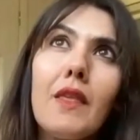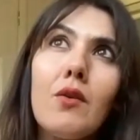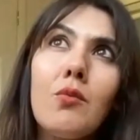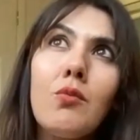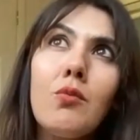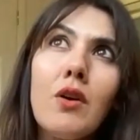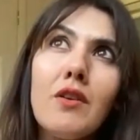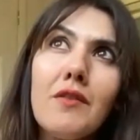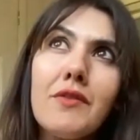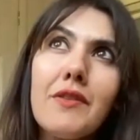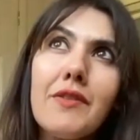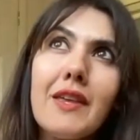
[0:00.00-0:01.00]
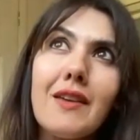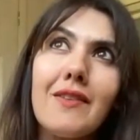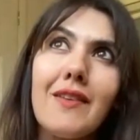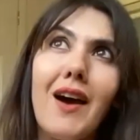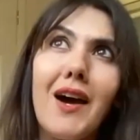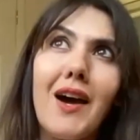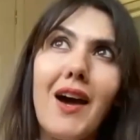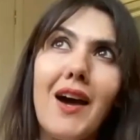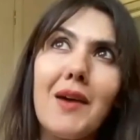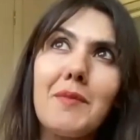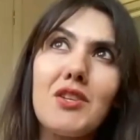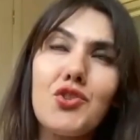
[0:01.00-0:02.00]
one of the things that
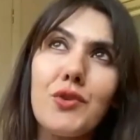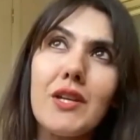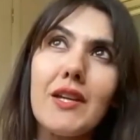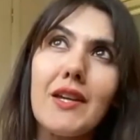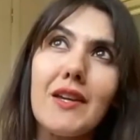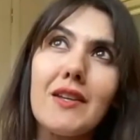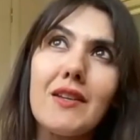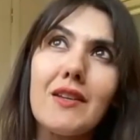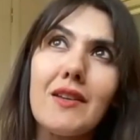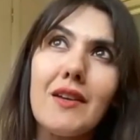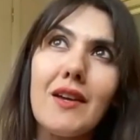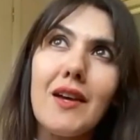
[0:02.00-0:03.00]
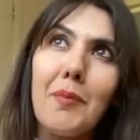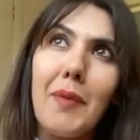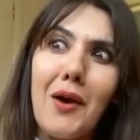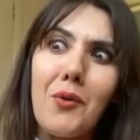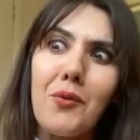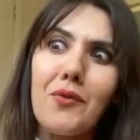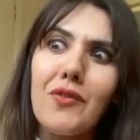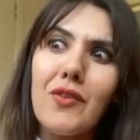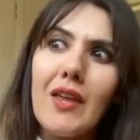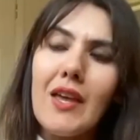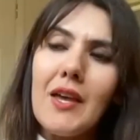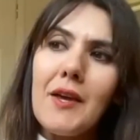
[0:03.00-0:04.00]
I'm intrigued about,
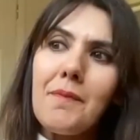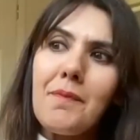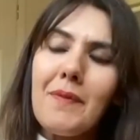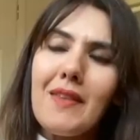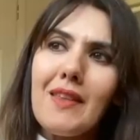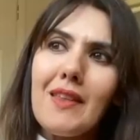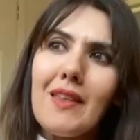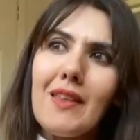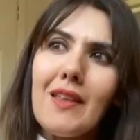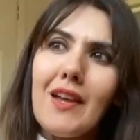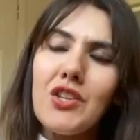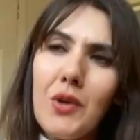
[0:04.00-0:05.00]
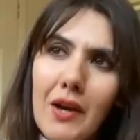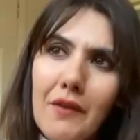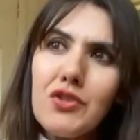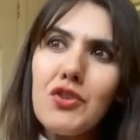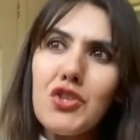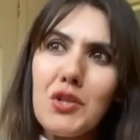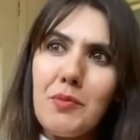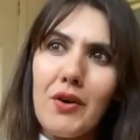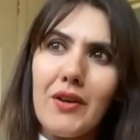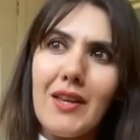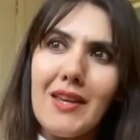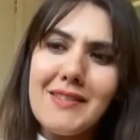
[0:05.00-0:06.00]
and you have touched upon
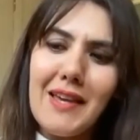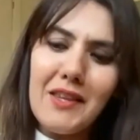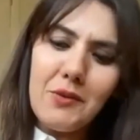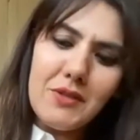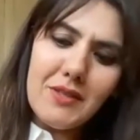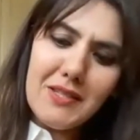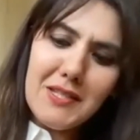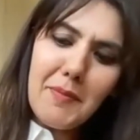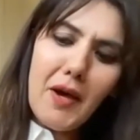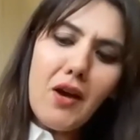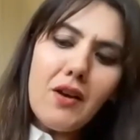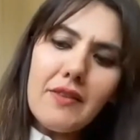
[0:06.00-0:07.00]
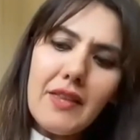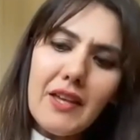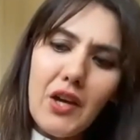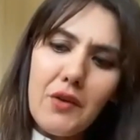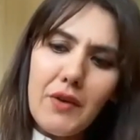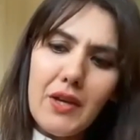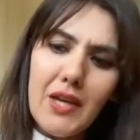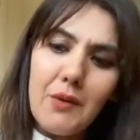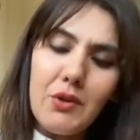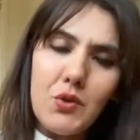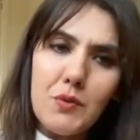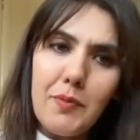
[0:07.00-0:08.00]
it, is that there was this sparkly thing over here,
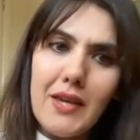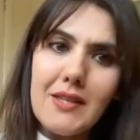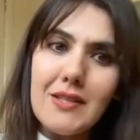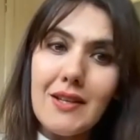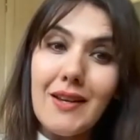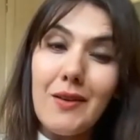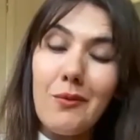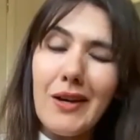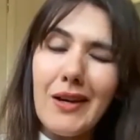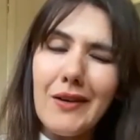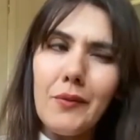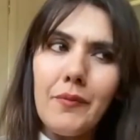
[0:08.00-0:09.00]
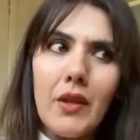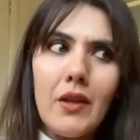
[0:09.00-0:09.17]
which was basically, well,